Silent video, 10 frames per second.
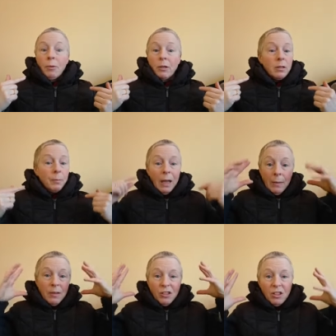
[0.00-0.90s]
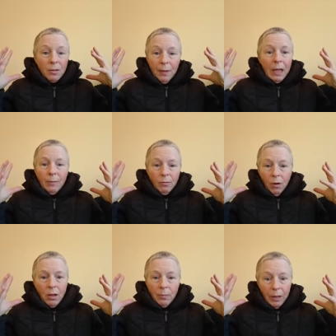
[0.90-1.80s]
Because the baby is just a baby,
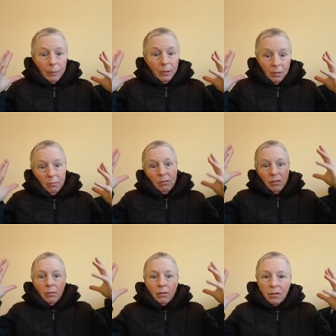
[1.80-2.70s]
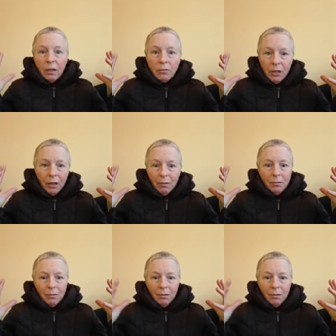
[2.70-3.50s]
right? The baby's still in delta.